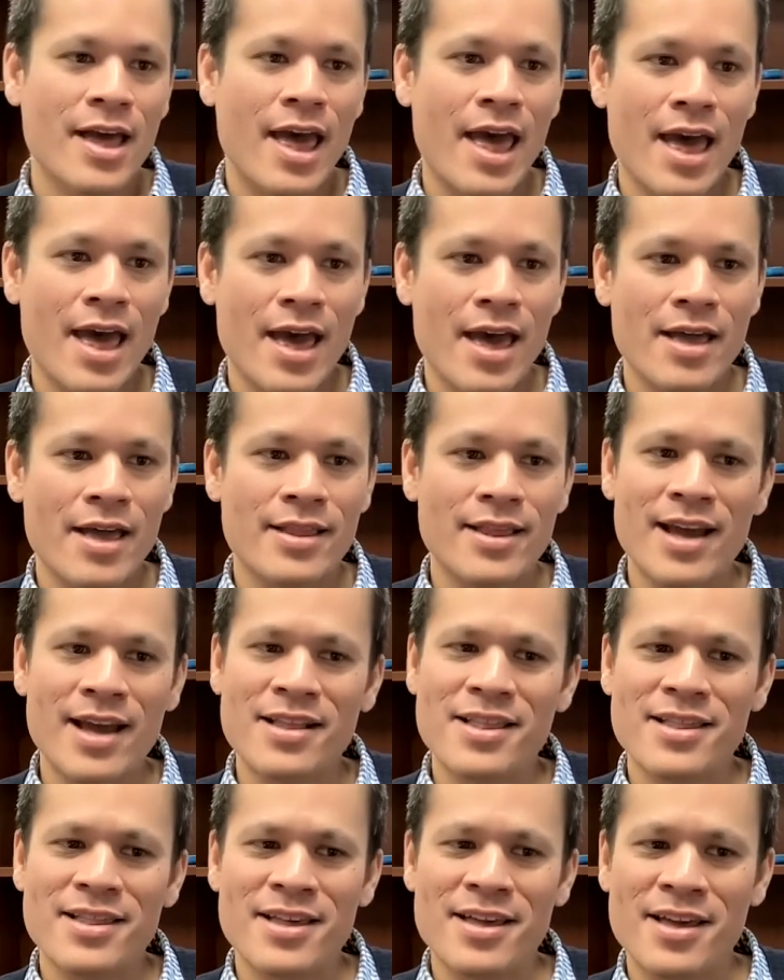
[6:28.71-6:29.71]
And
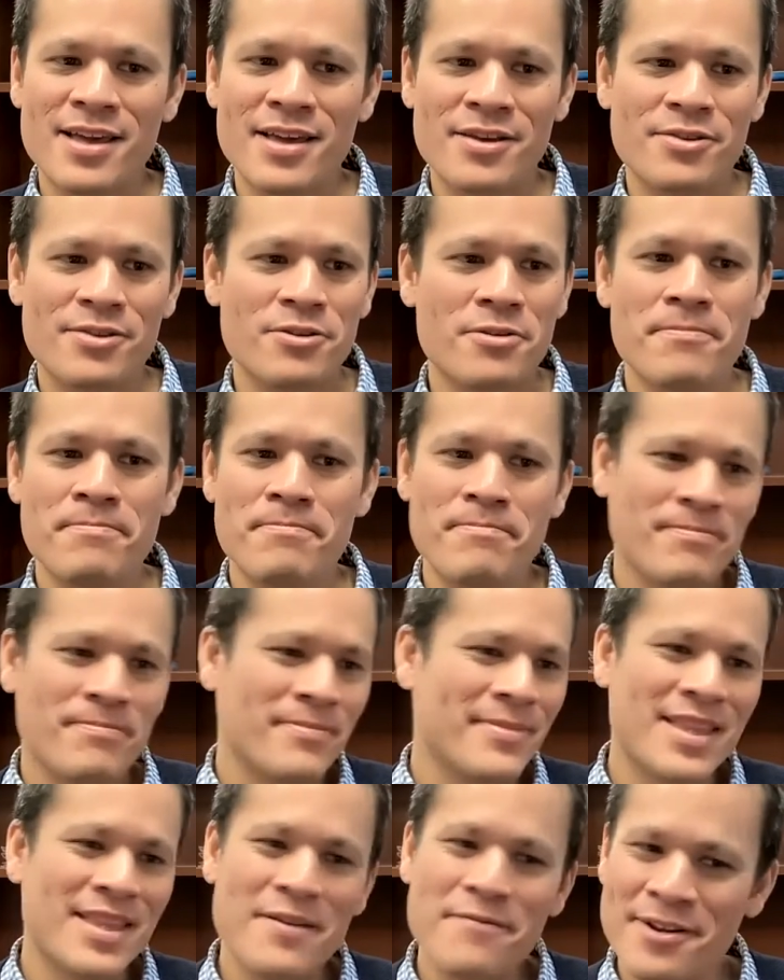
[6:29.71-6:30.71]
I'd say,
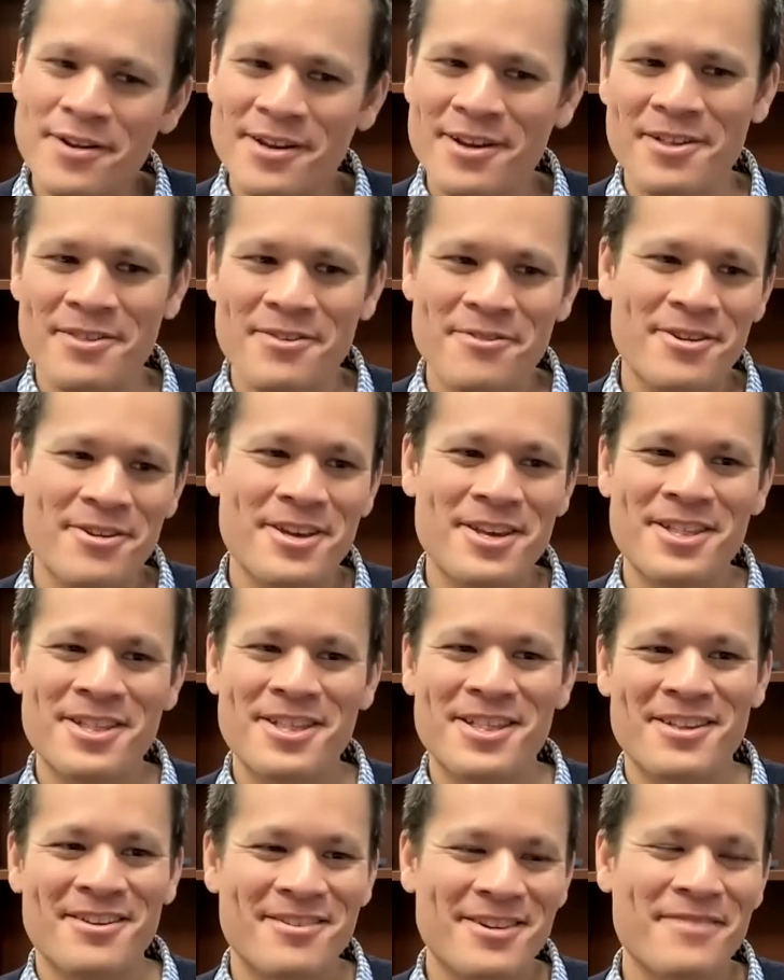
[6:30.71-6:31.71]
different
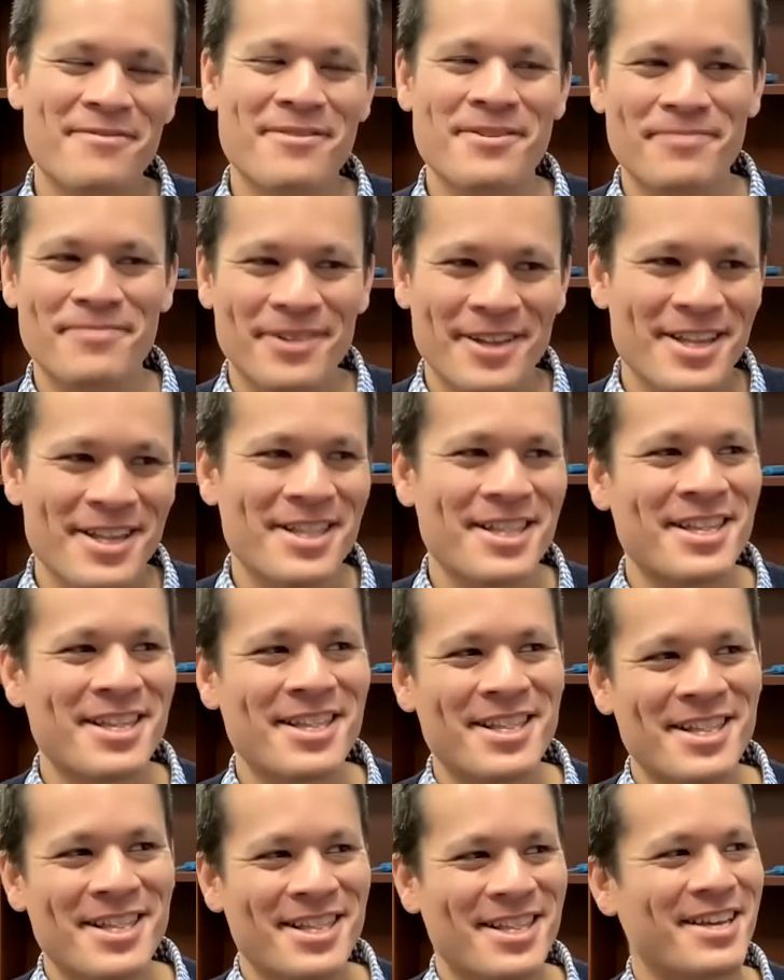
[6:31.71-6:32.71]
countries or different
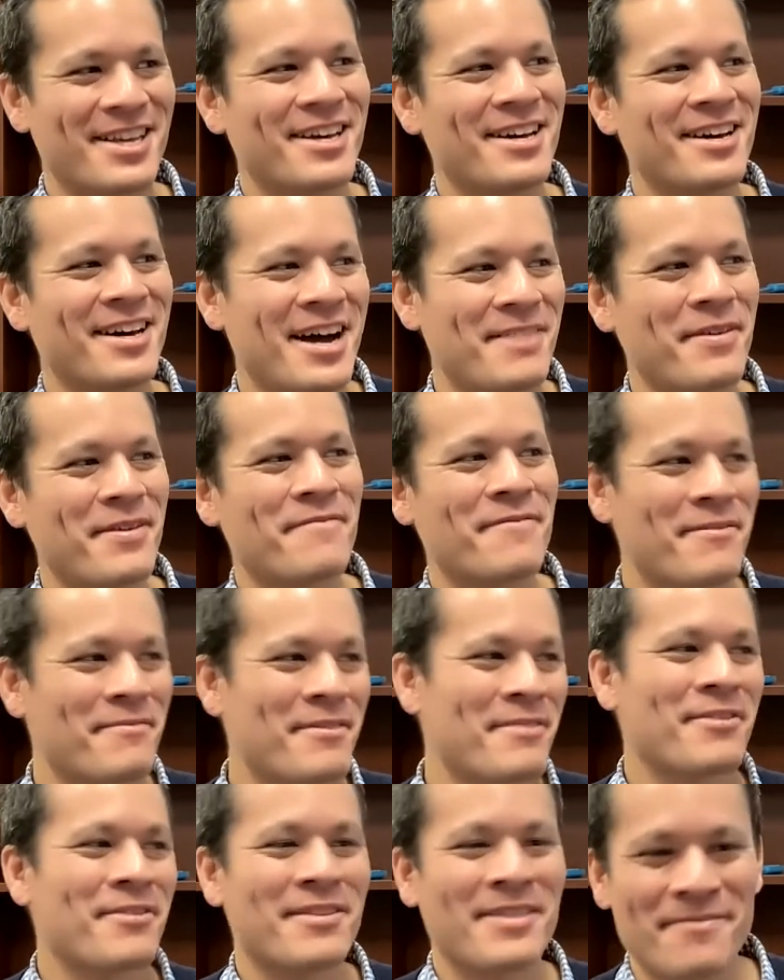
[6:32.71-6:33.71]
places are my
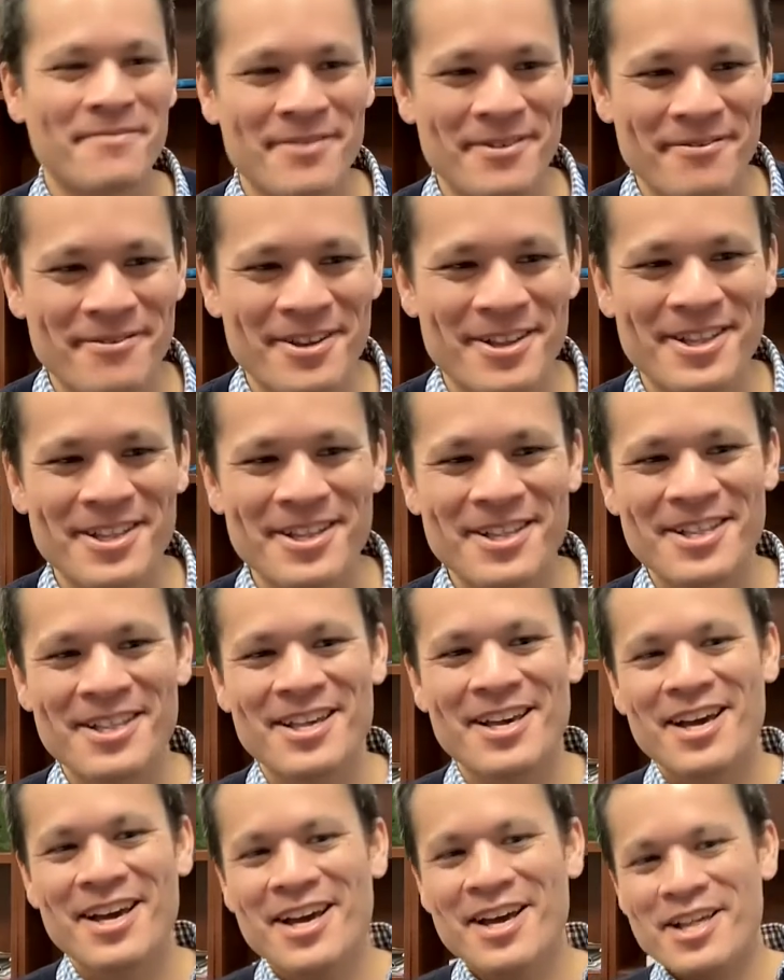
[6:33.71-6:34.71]
favorite for different
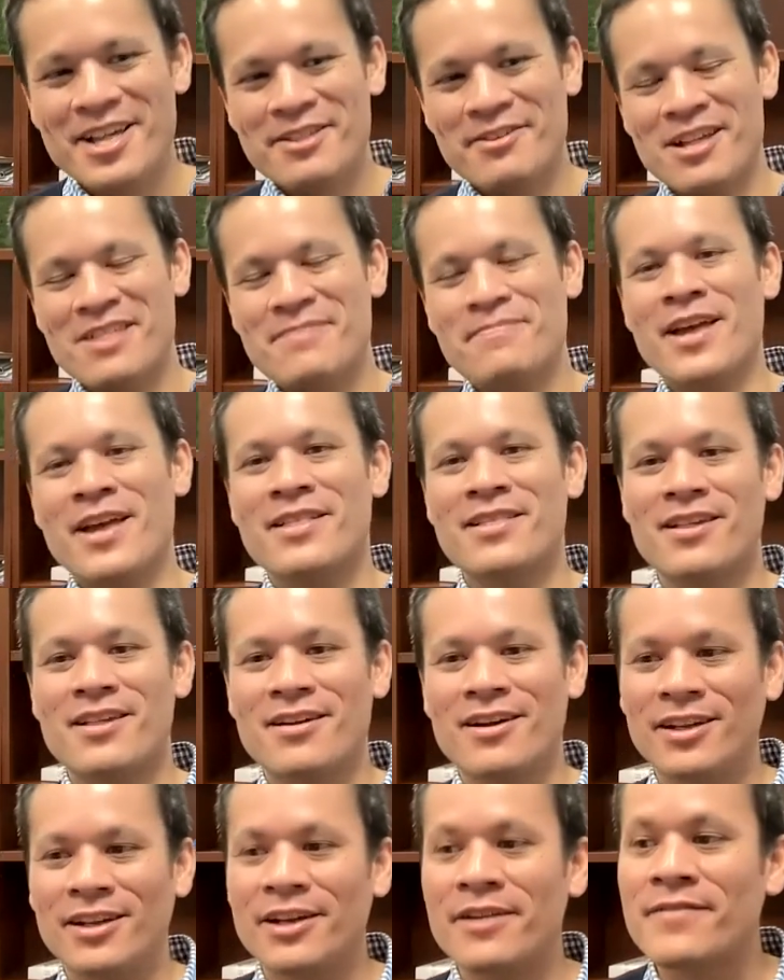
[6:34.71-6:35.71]
reasons. So I spent
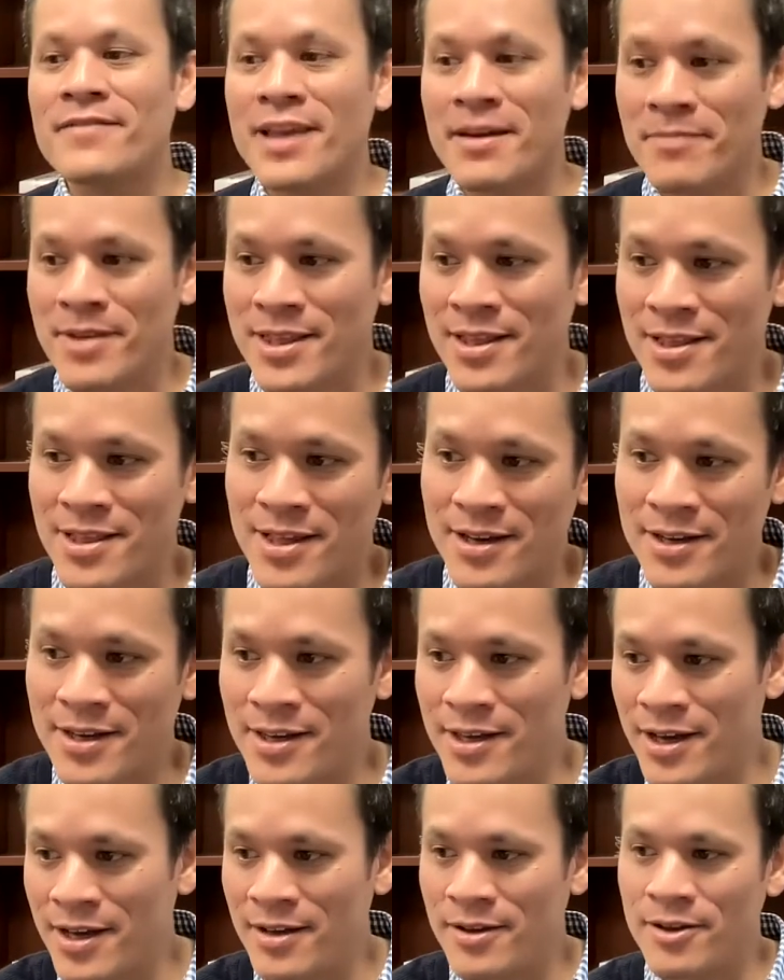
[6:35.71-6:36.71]
a lot of time in
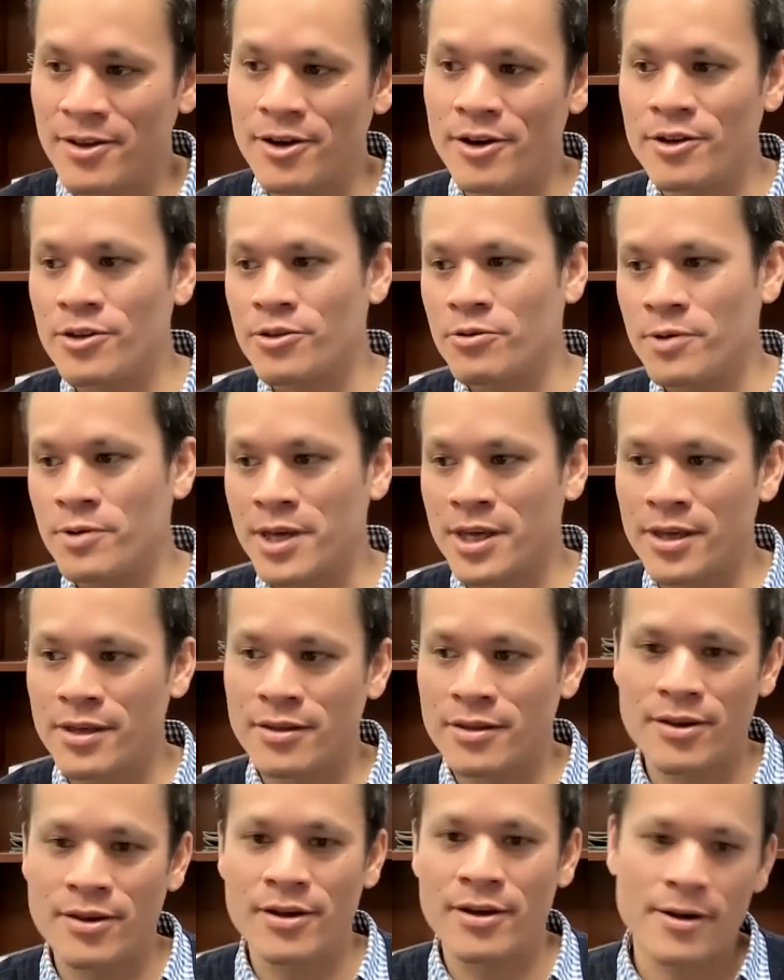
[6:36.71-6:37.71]
Tanzania
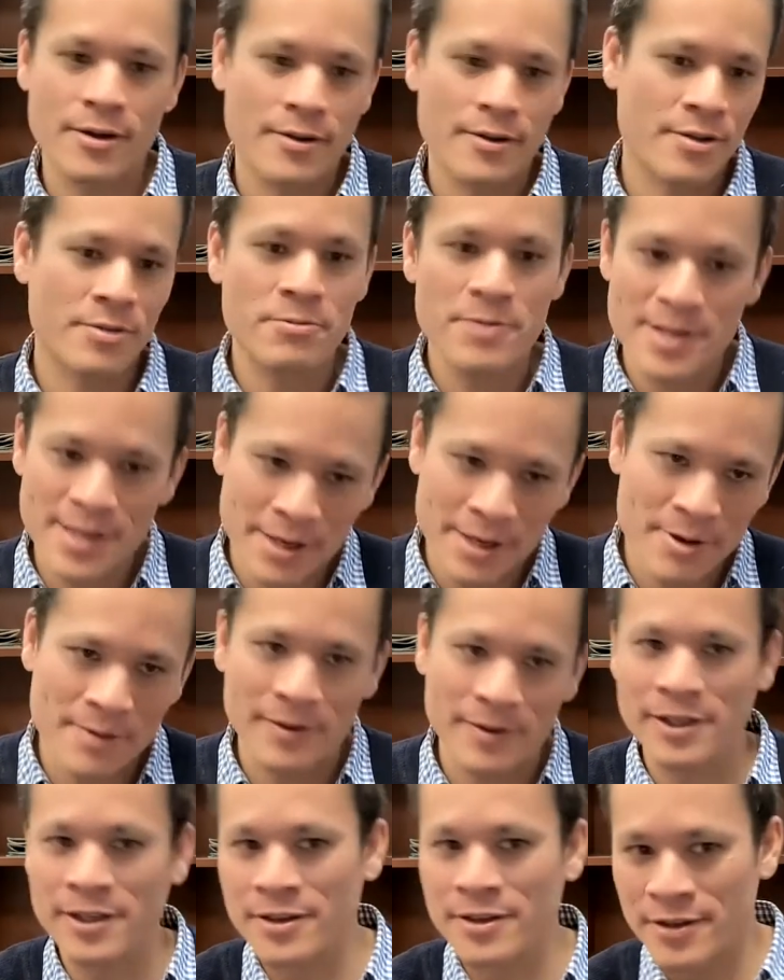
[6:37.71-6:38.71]
doing the Swiss
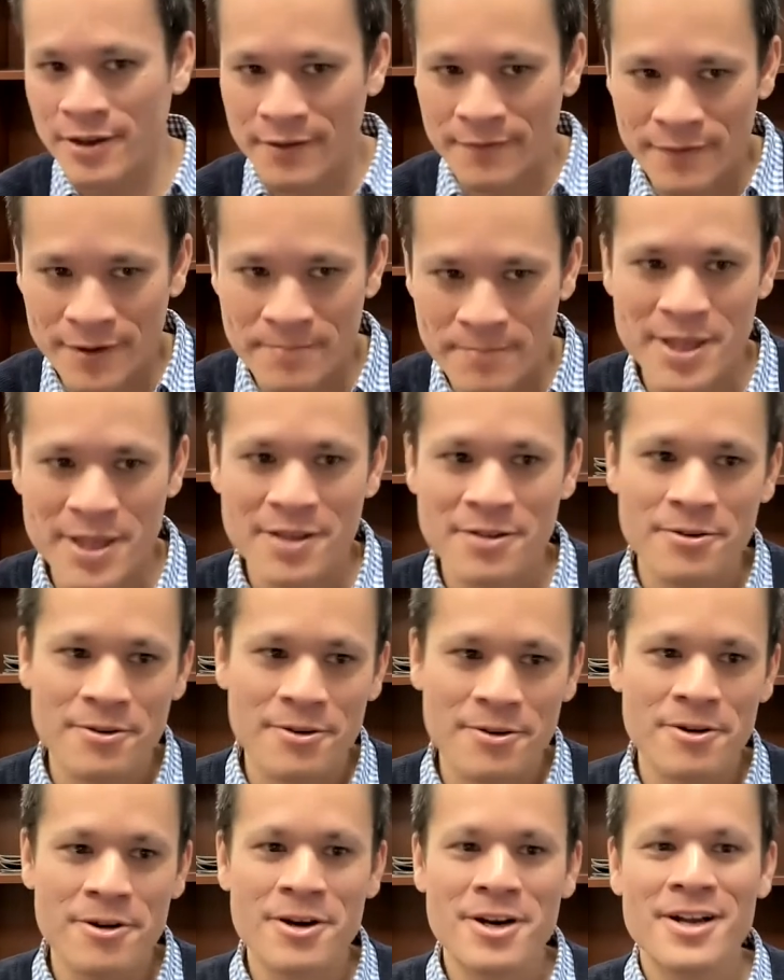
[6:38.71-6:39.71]
equivalent of a Peace
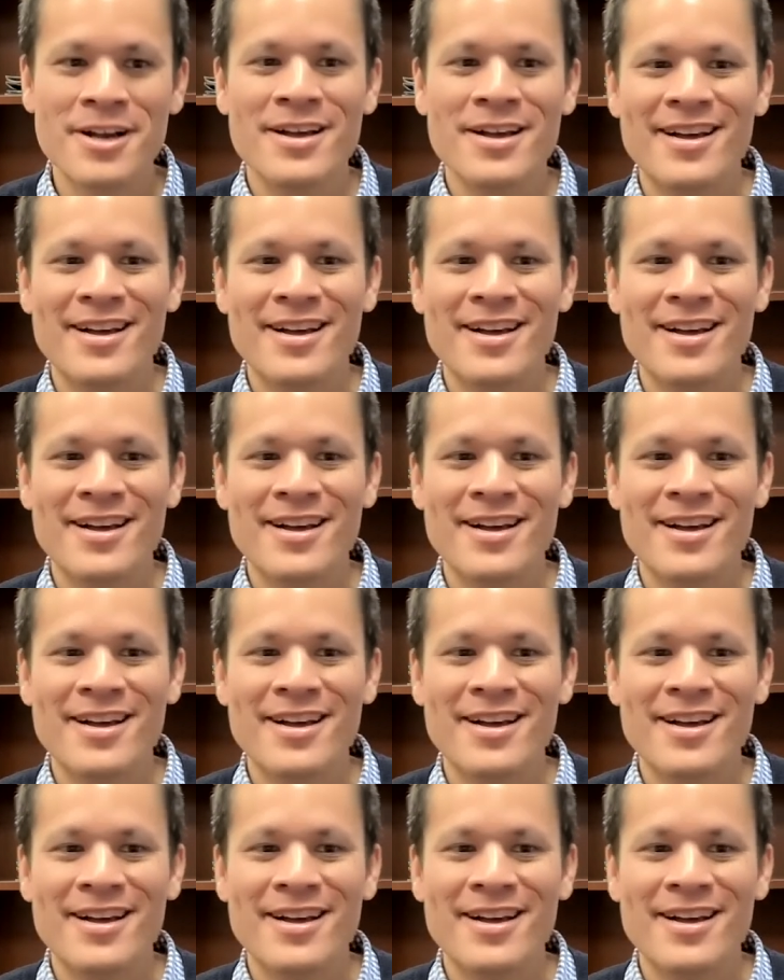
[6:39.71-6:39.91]
Corps.